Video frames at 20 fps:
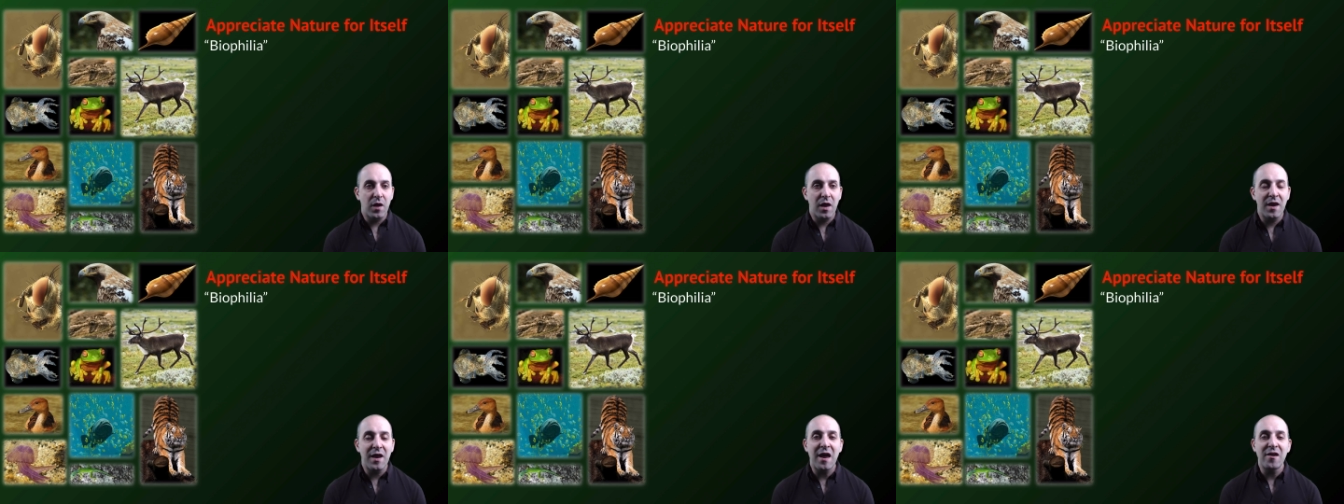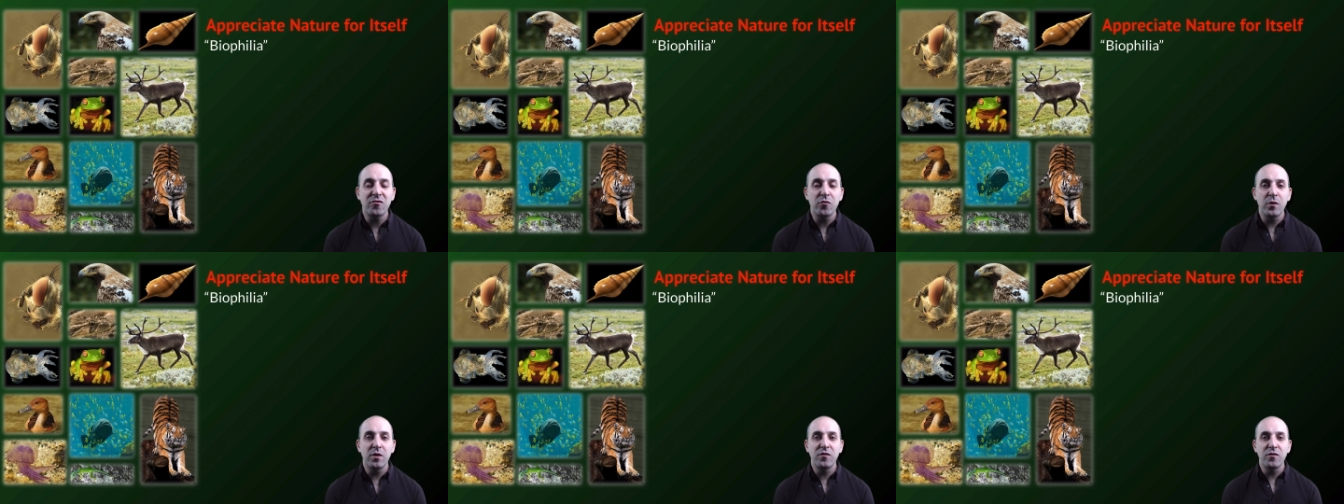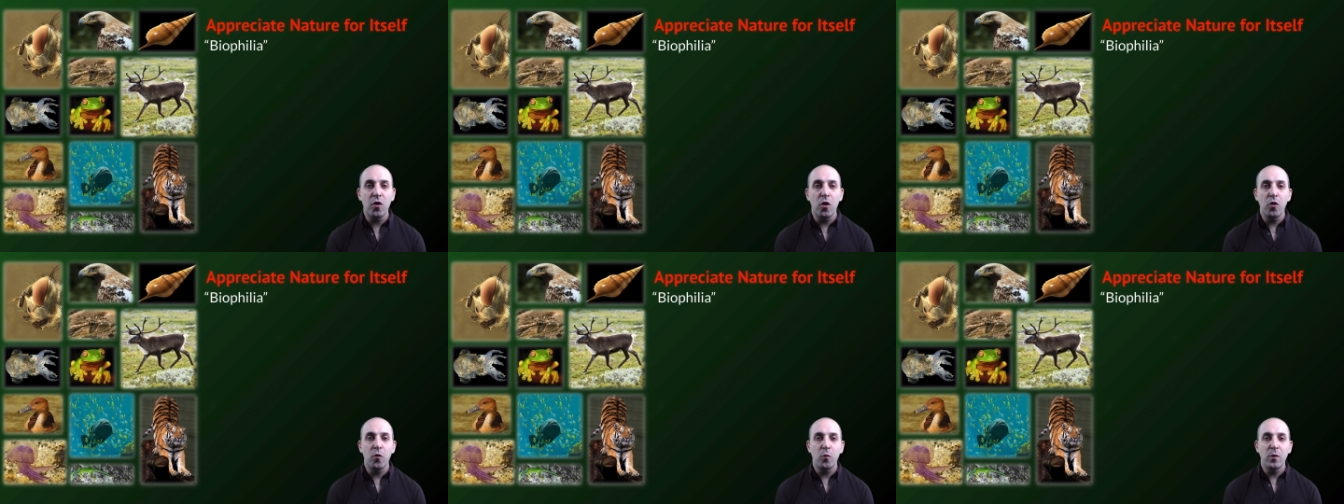and as a
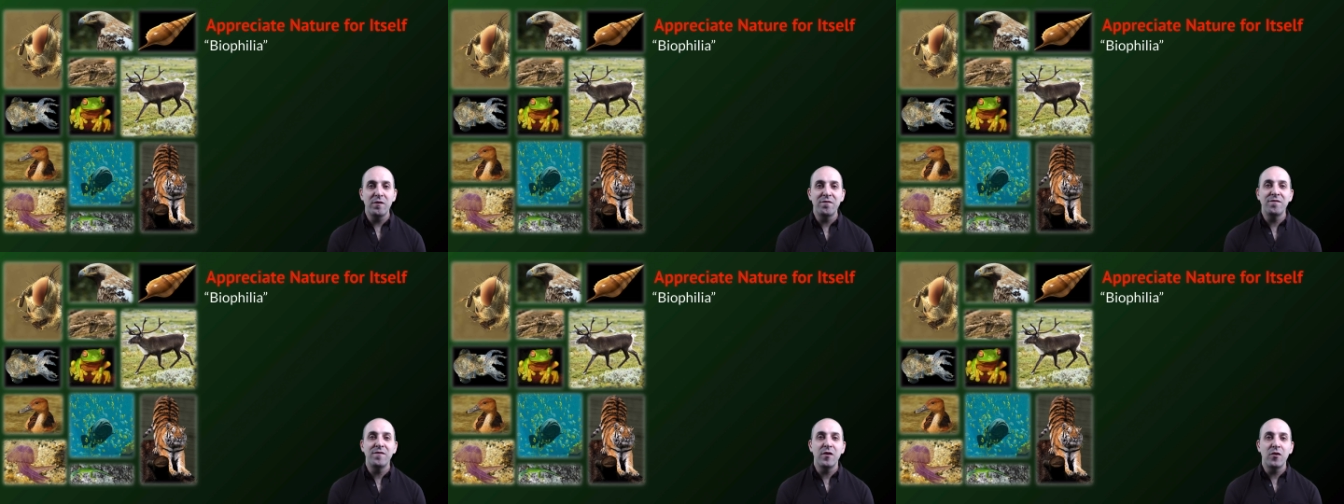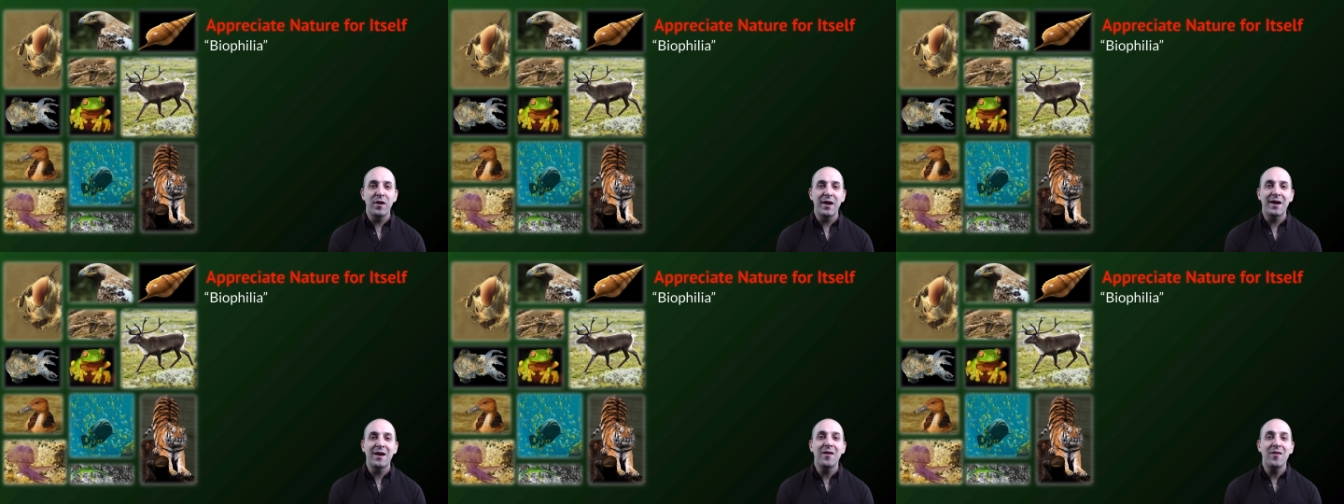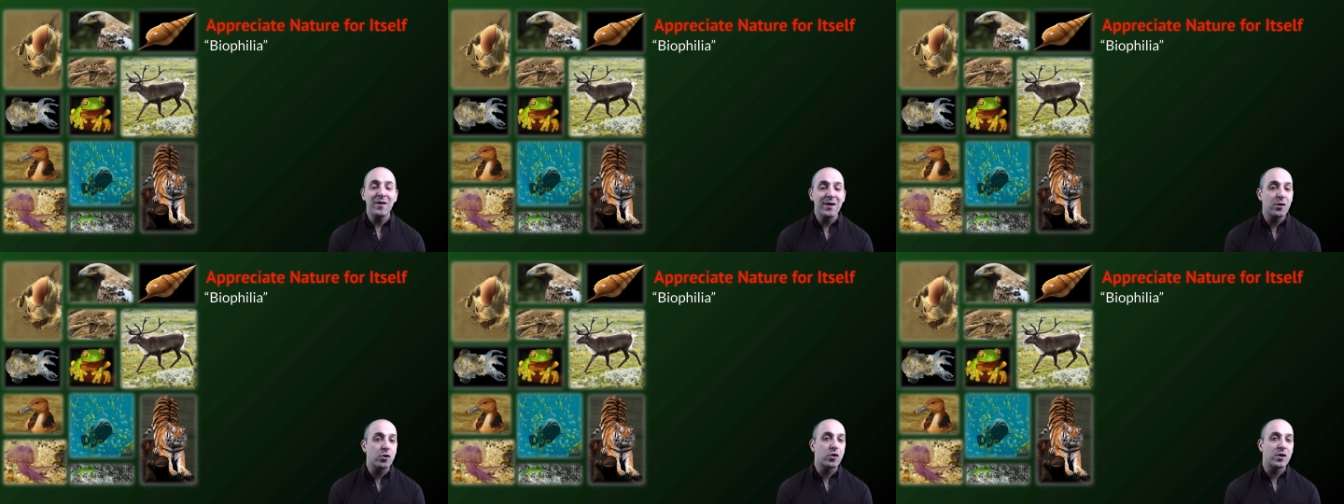result, we feel a
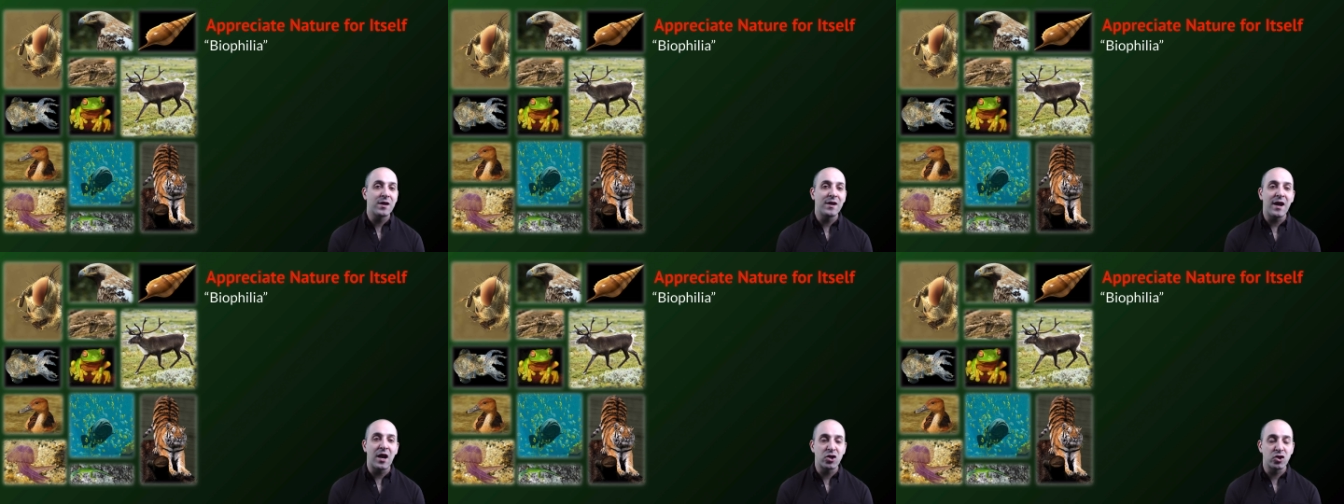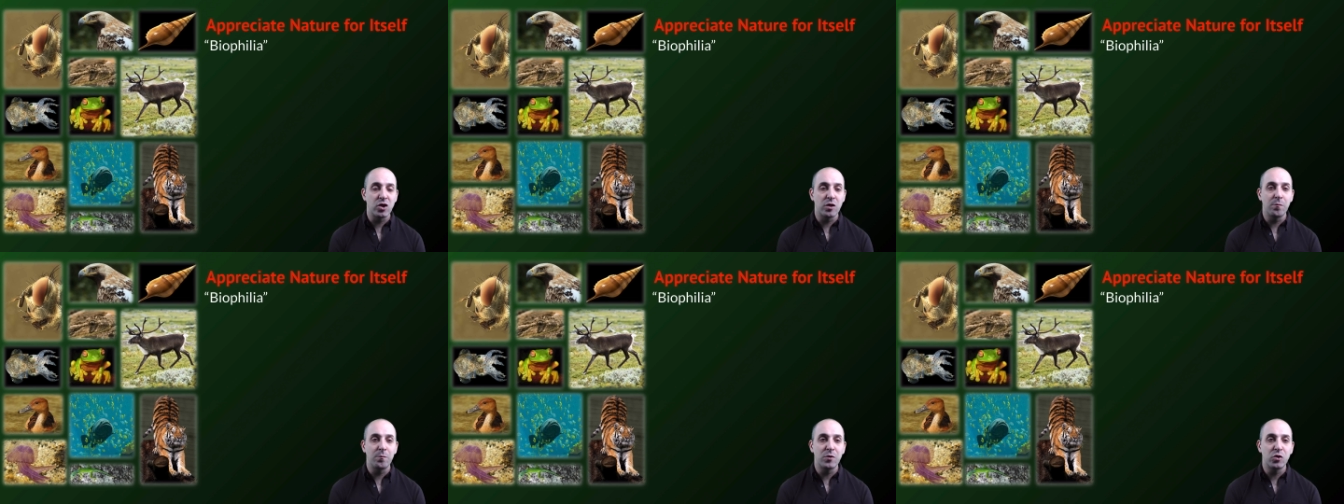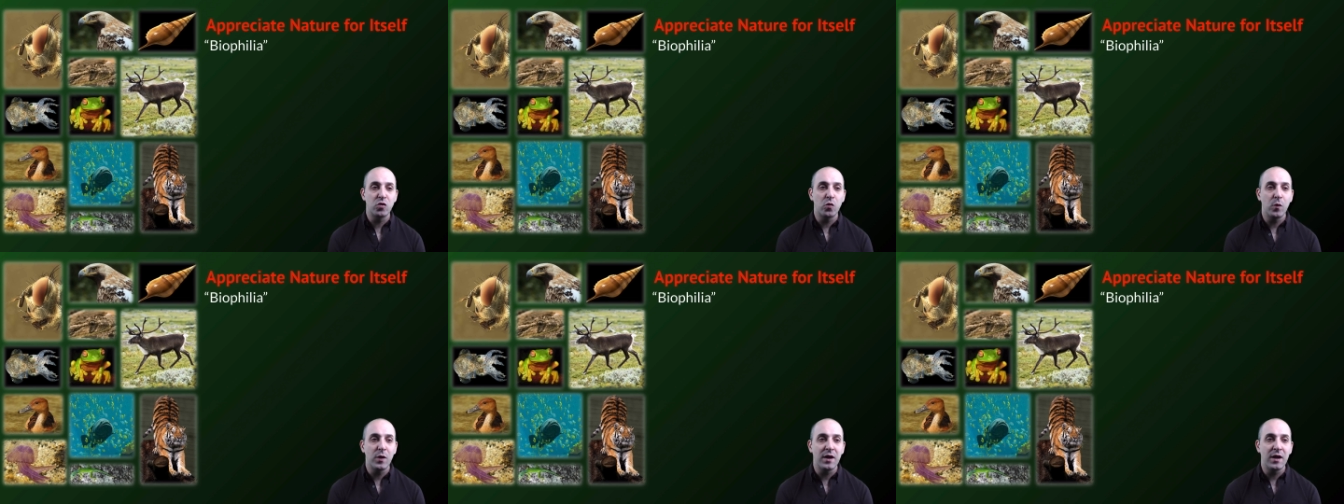clear connection
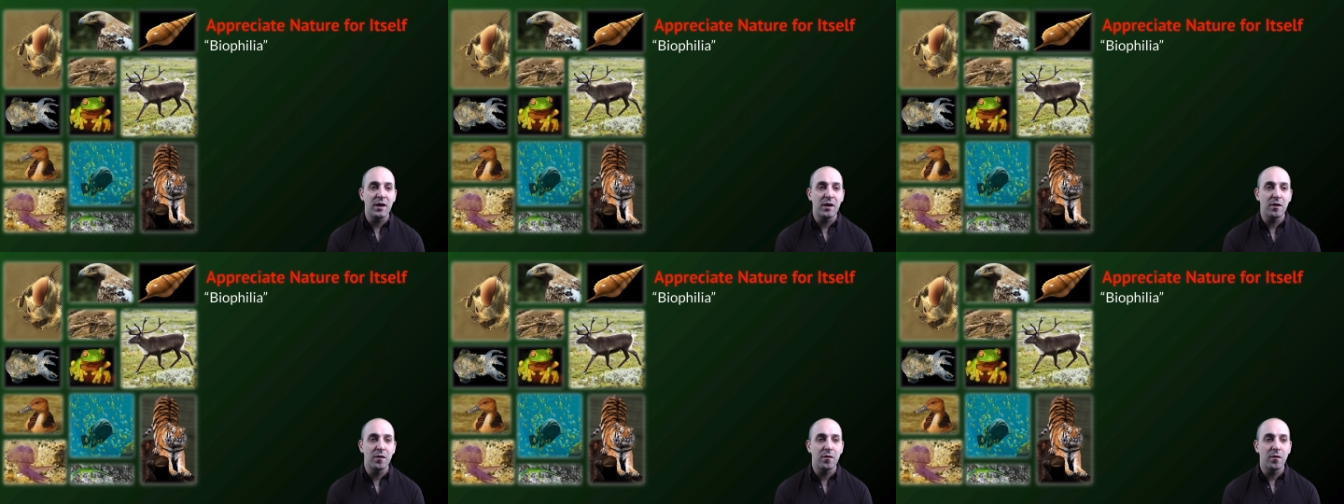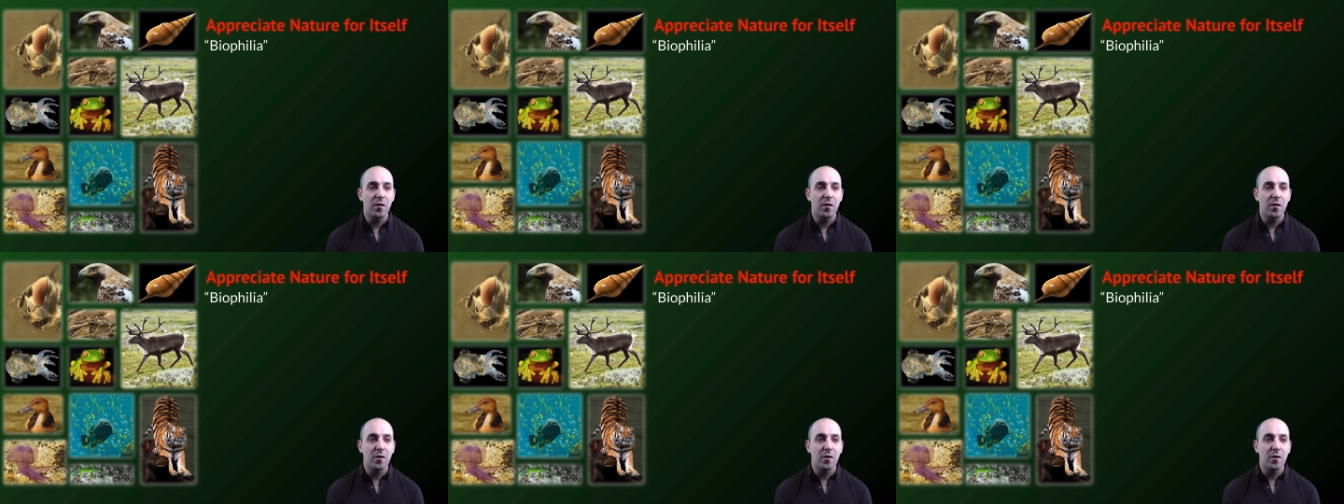between